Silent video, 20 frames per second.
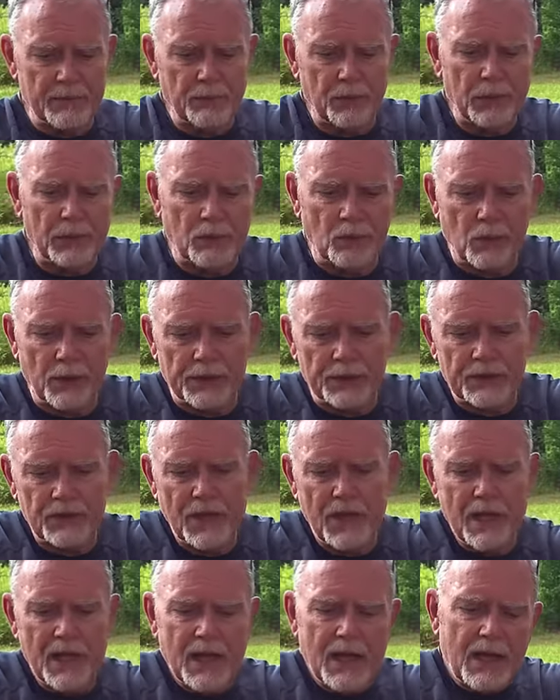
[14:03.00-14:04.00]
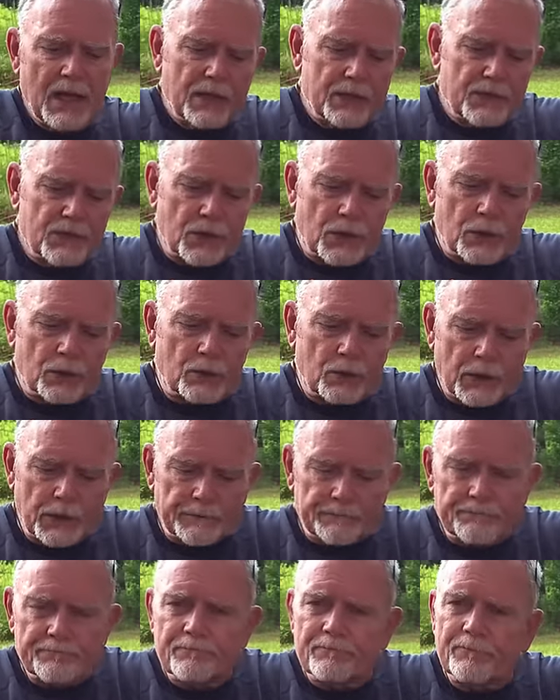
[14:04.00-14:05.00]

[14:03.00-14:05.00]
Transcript: Bullet Works. So, uh,